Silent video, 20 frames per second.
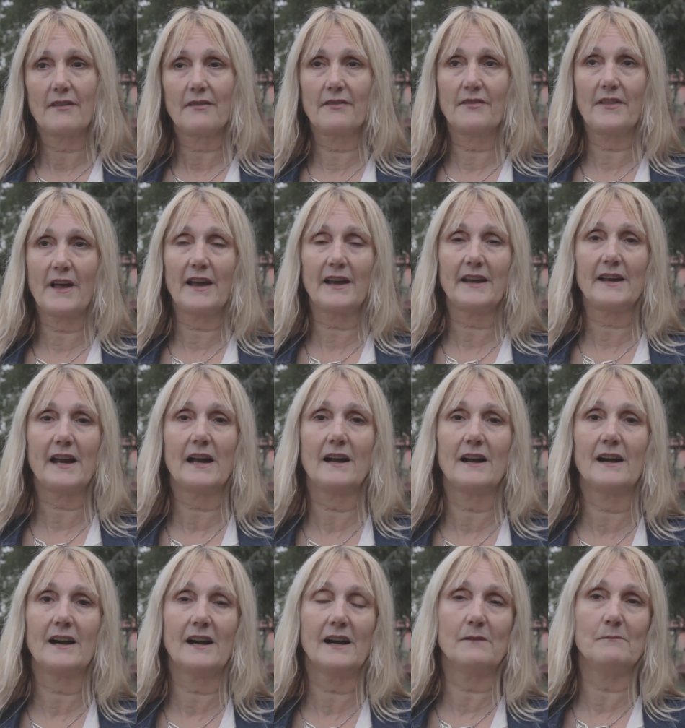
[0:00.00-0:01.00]
they
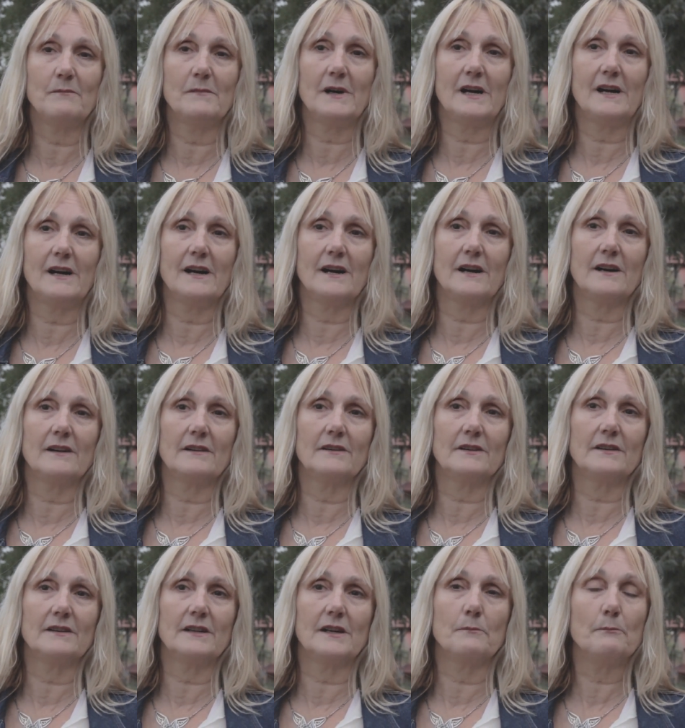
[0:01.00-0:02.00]
um,
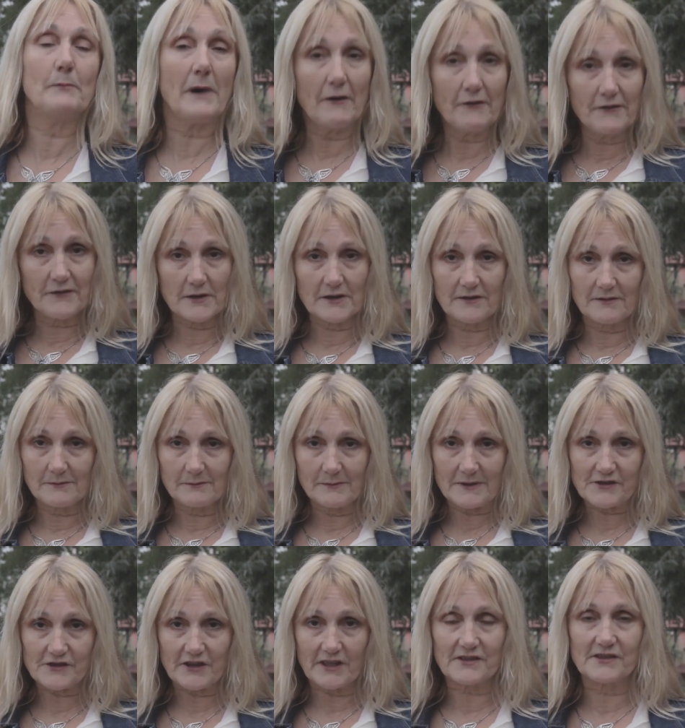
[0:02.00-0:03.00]
are above the
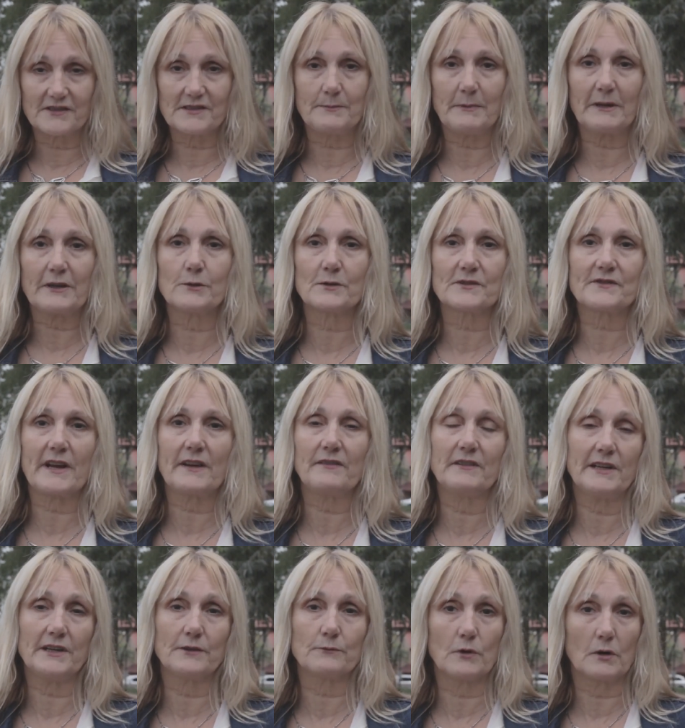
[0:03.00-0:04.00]
injectors because they
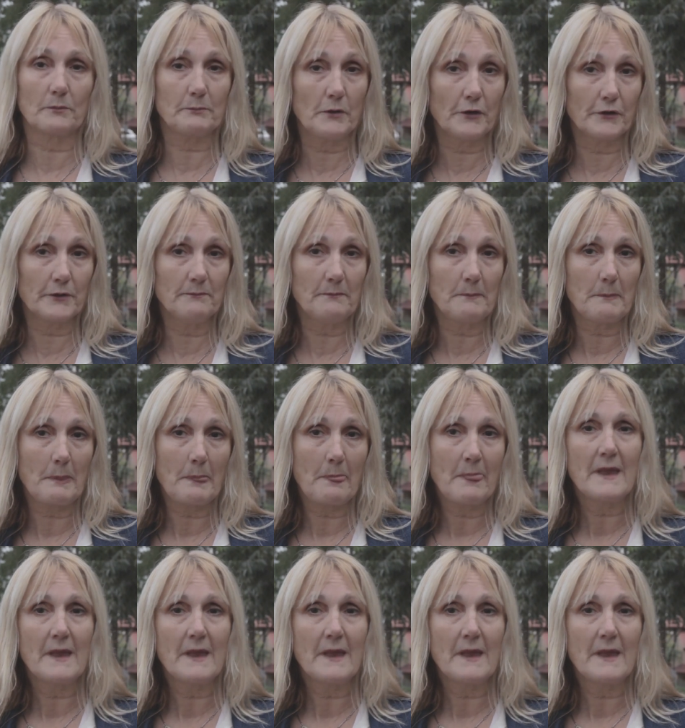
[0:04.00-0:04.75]
haven't hit rock bottom